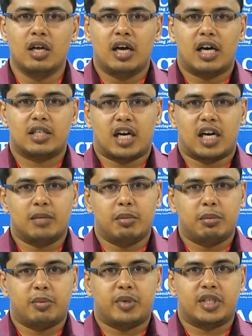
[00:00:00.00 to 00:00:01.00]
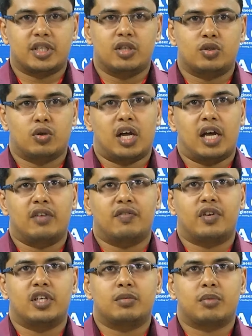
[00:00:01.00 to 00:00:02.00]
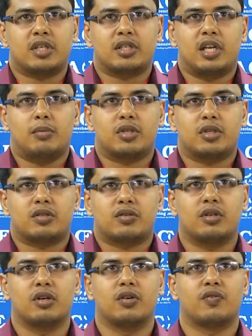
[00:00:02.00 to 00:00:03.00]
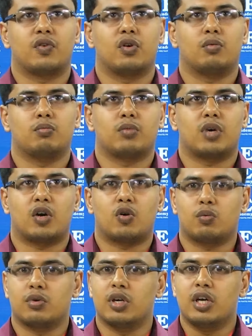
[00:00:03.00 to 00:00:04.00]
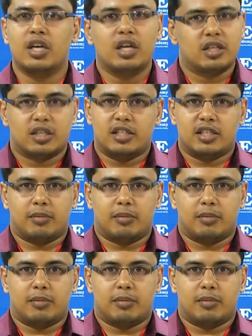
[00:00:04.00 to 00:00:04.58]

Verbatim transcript: I started my preparation in July and finished my syllabus uh, from around till